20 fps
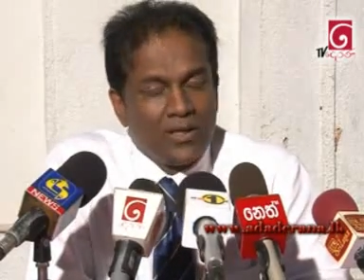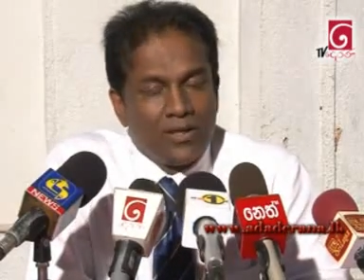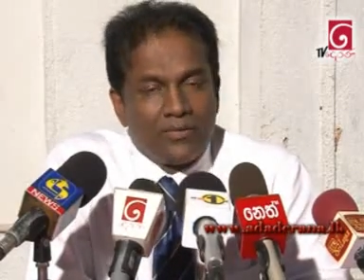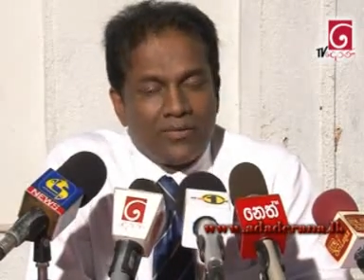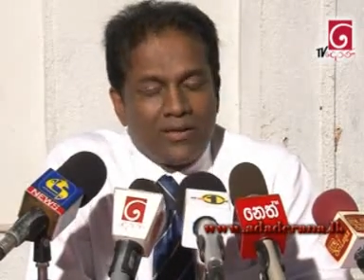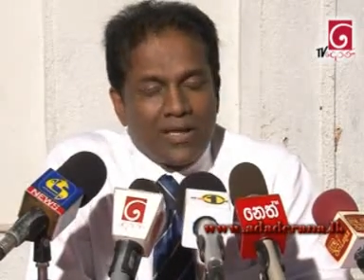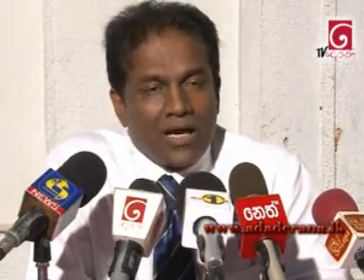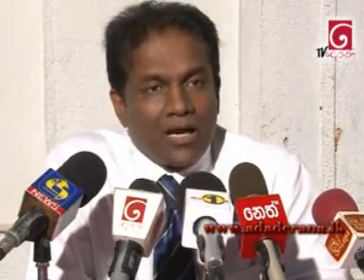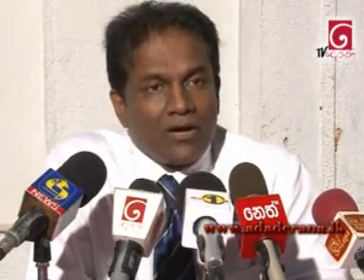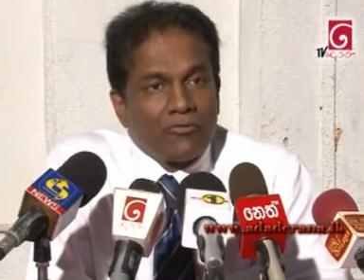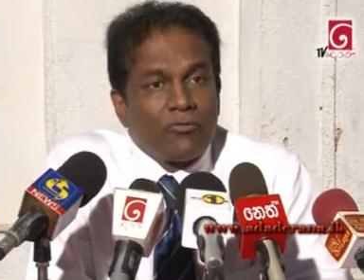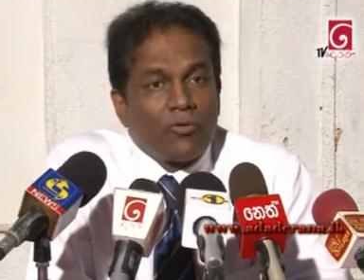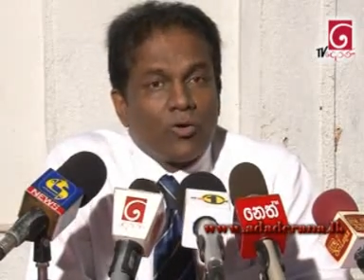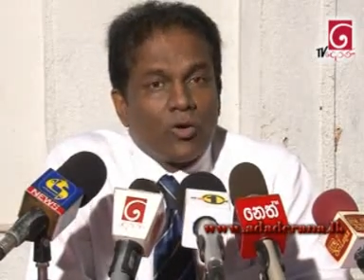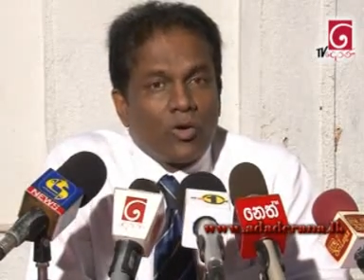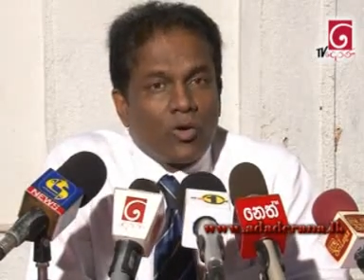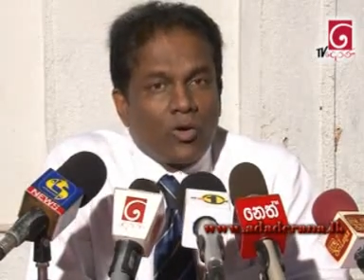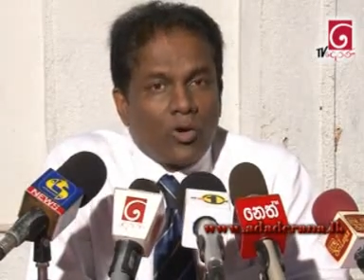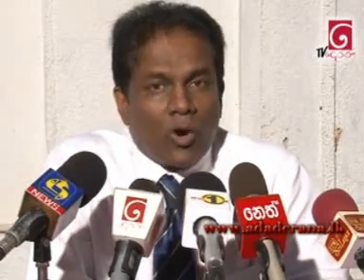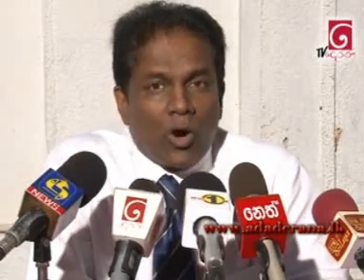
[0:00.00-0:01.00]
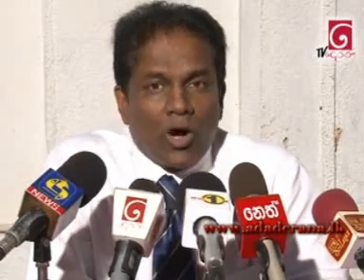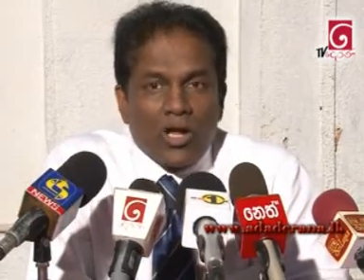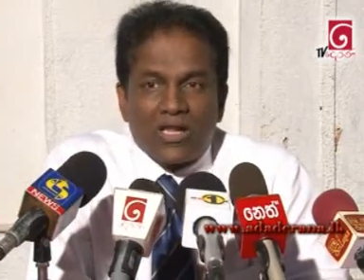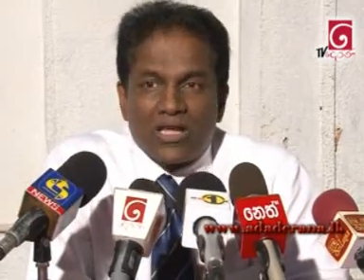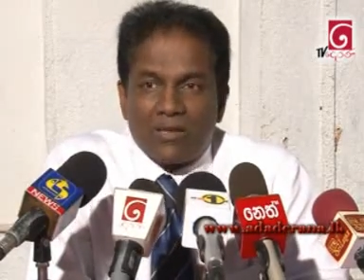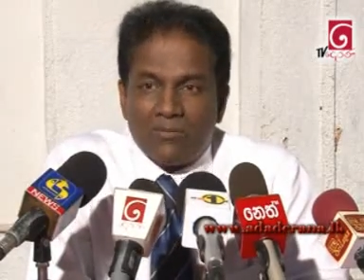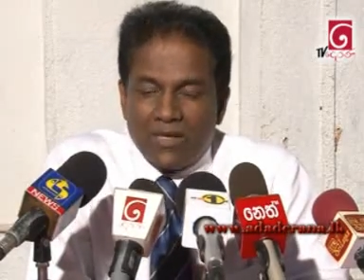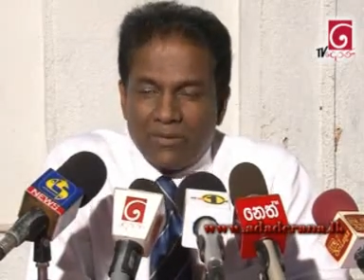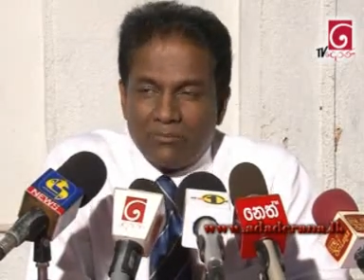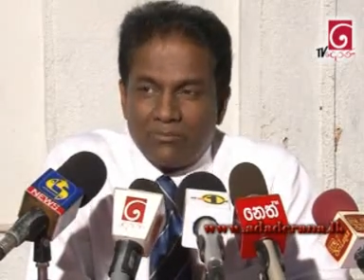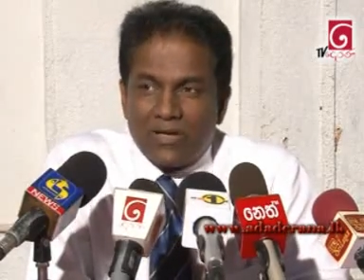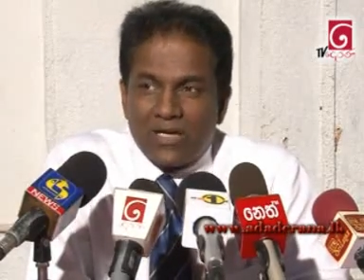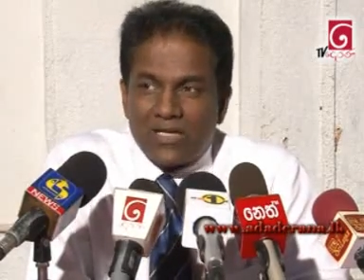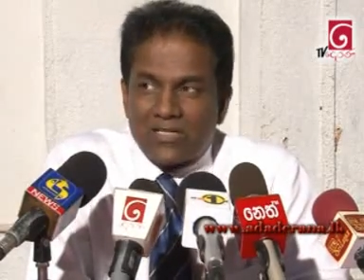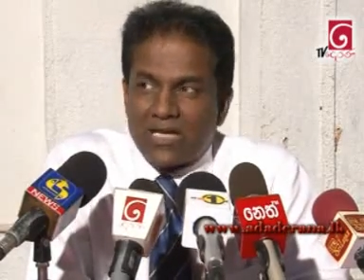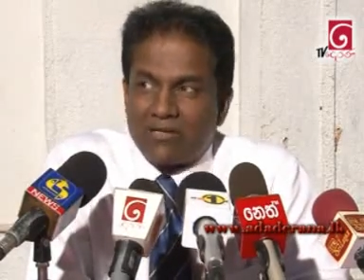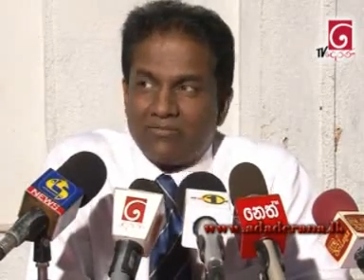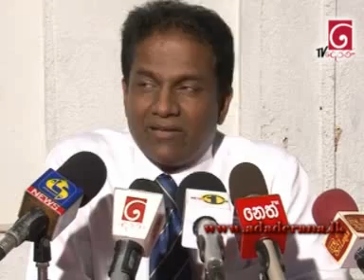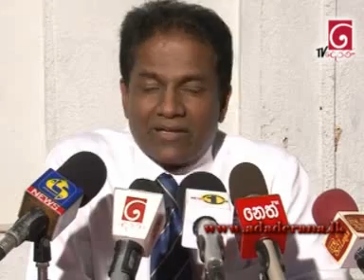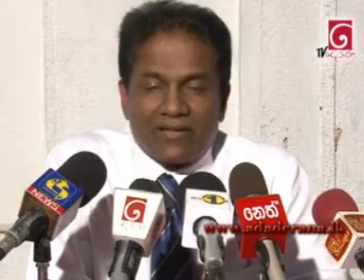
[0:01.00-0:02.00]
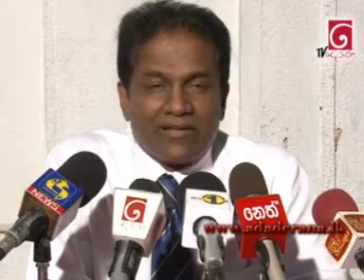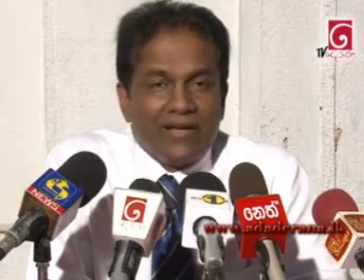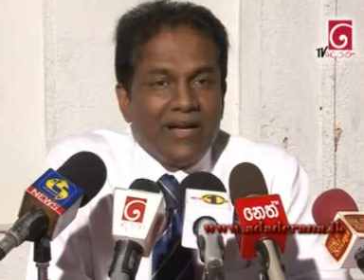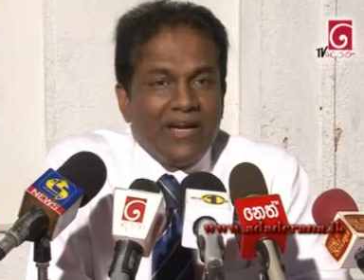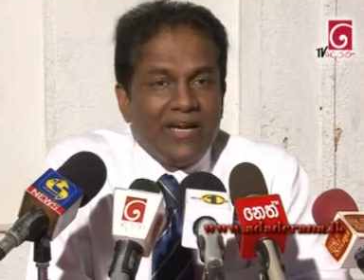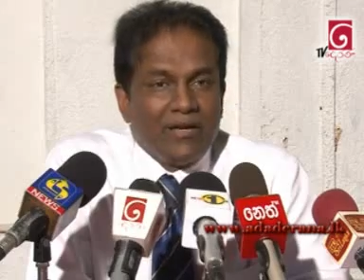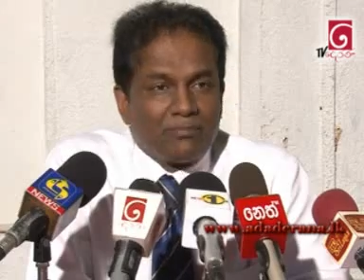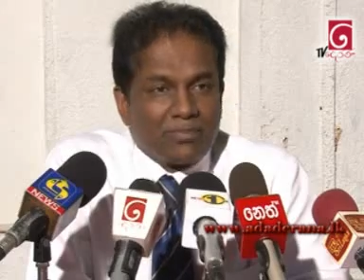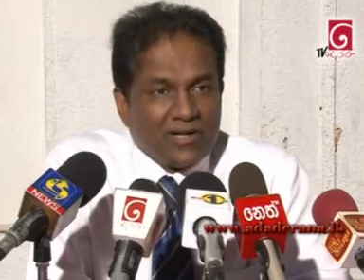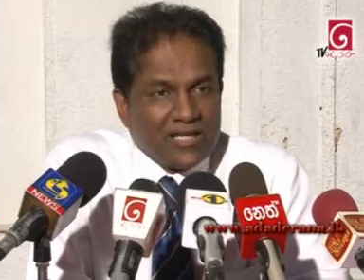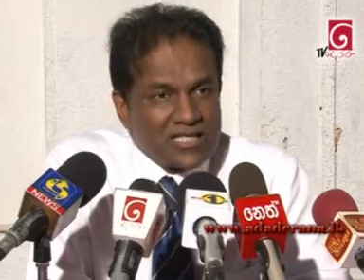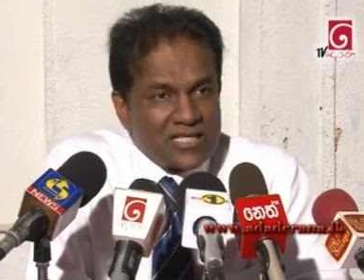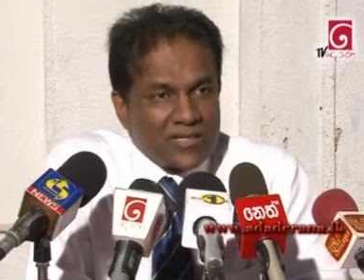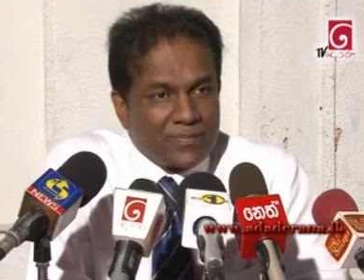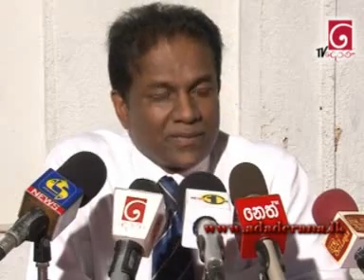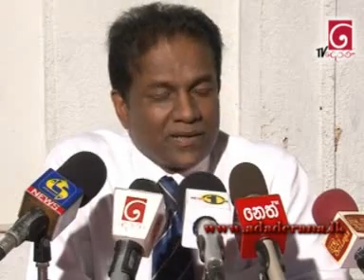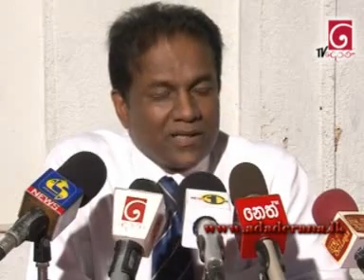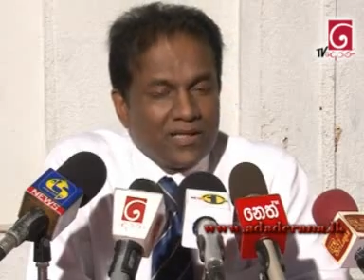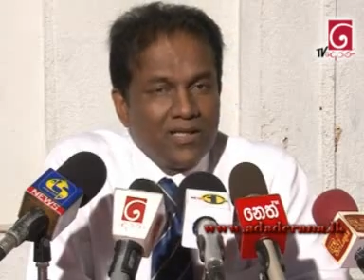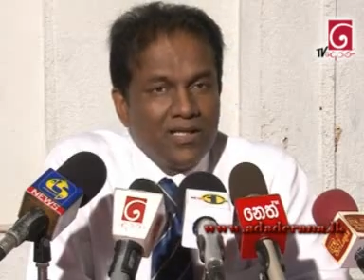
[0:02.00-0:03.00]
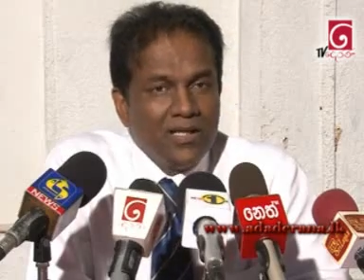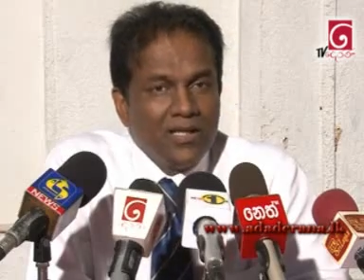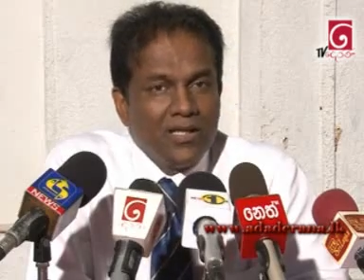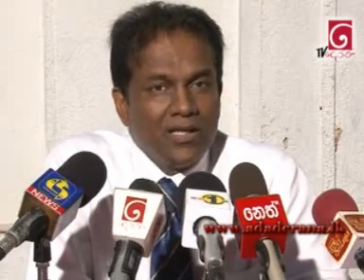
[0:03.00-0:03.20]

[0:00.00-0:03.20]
Therefore, all the members have agreed in principle